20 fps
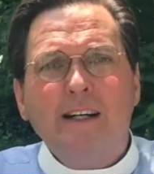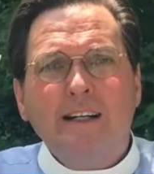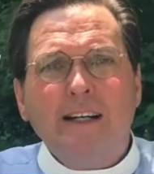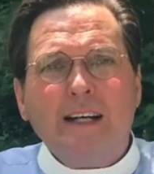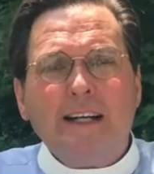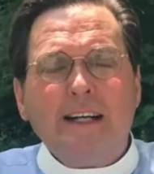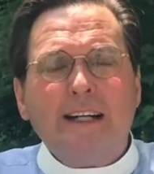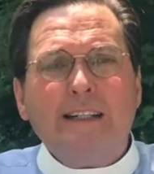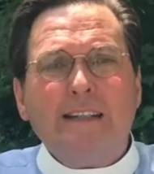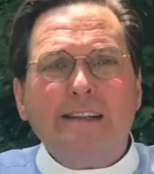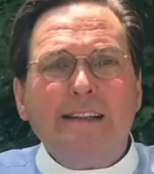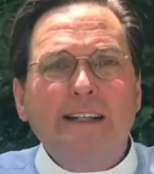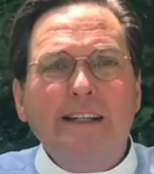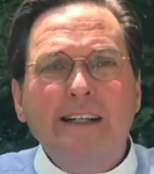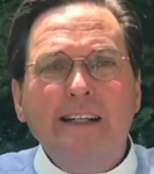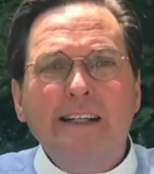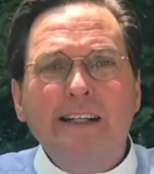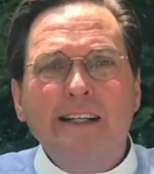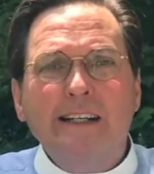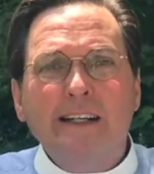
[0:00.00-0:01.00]
and
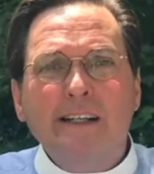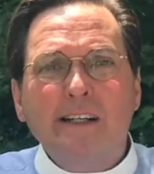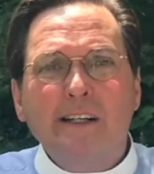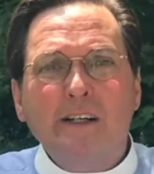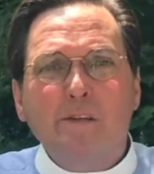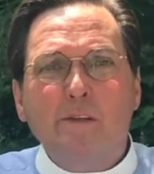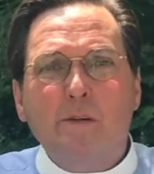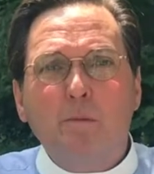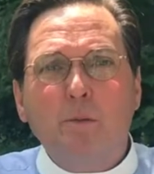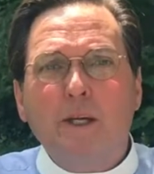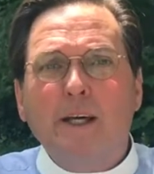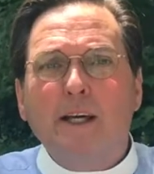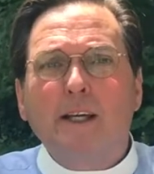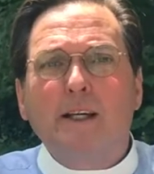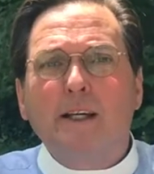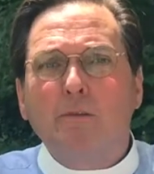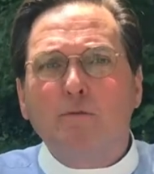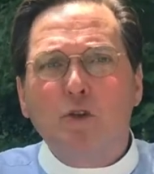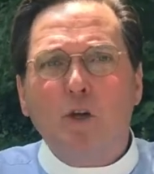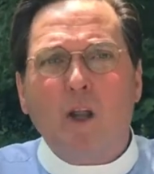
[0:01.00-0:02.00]
it is the
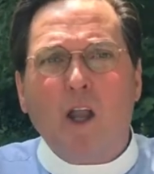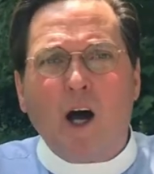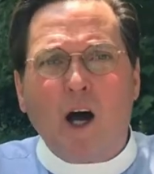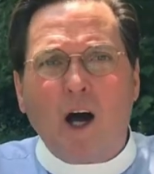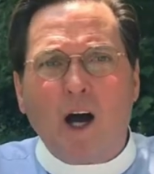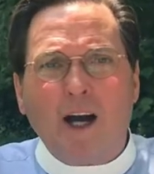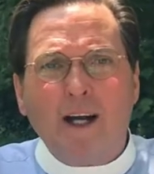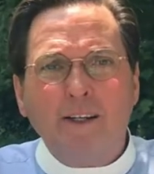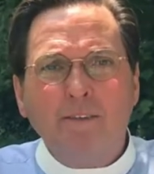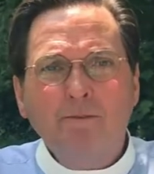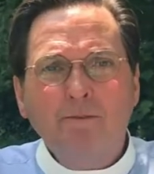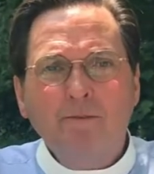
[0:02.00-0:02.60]
beginning of July.